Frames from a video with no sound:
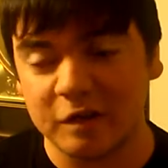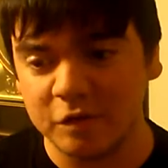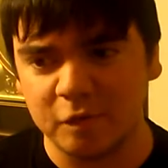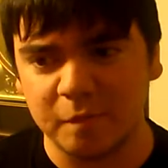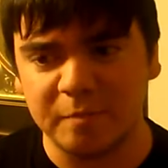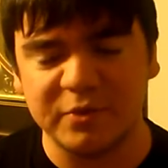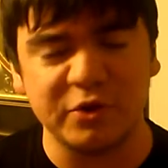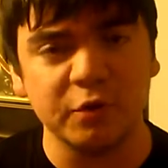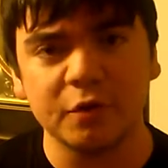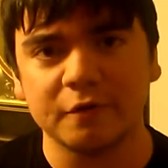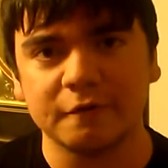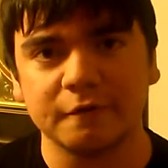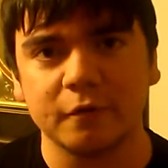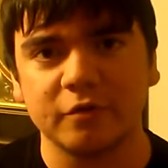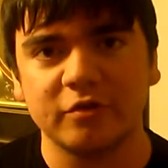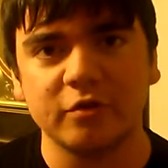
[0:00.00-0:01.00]
And it's
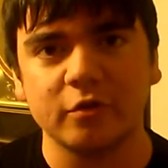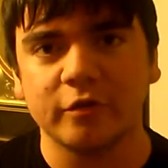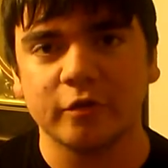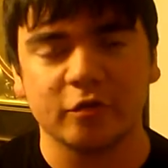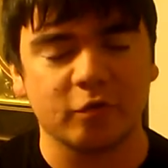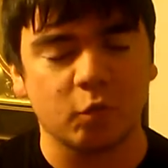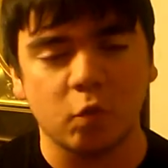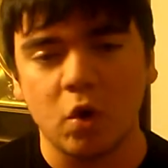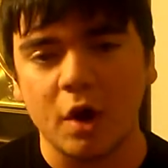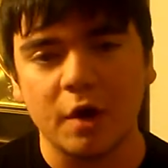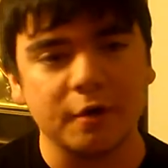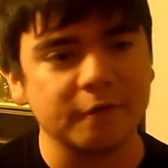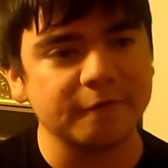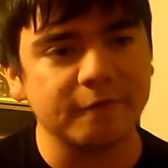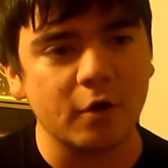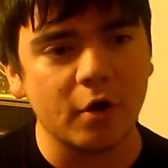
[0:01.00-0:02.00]
beautiful, too. There's
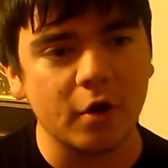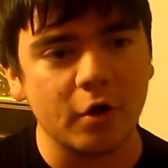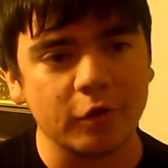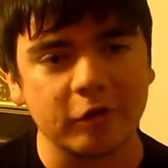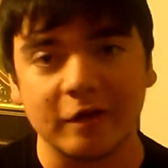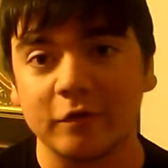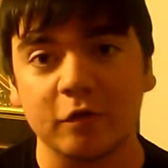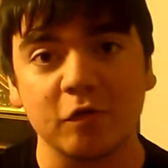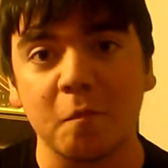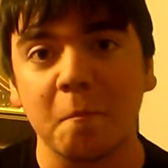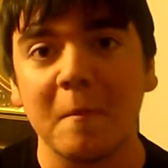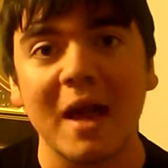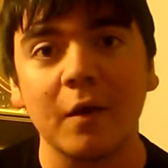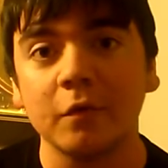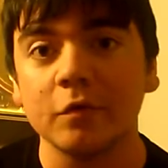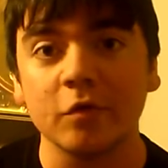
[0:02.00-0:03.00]
waterfalls. Like, there's
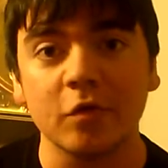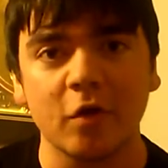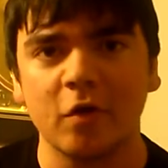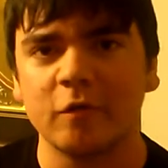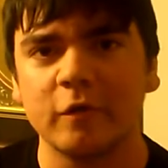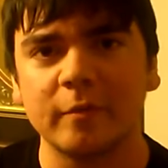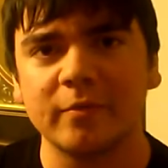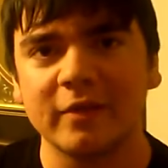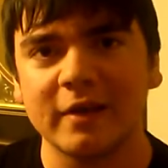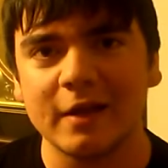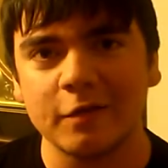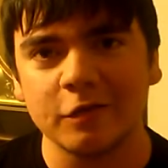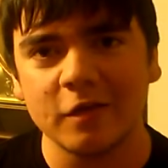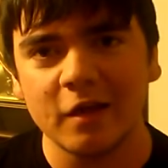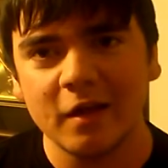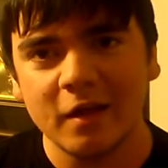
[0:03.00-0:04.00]
mountains all over the
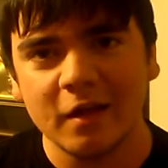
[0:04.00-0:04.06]
place.